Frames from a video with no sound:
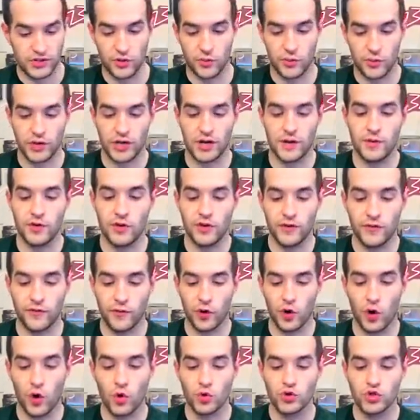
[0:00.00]
So we're going to be looking for
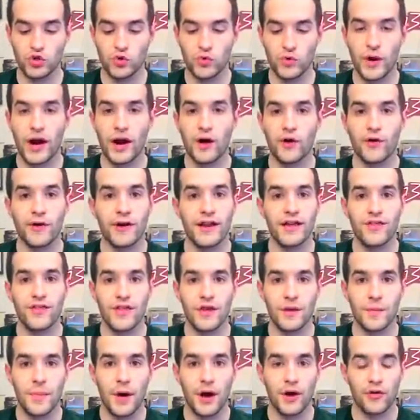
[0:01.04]
an ultra rare or
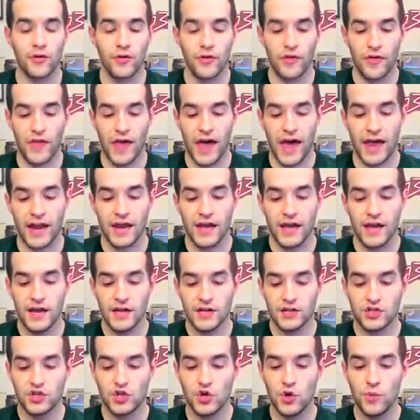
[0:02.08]
anything better than that
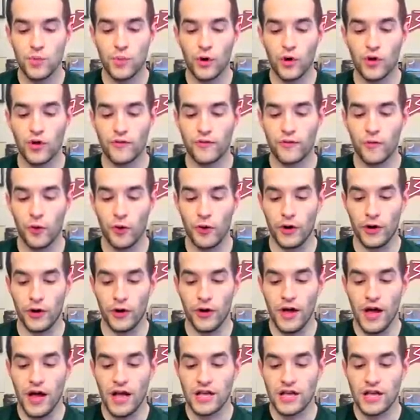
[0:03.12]
to pull a foil.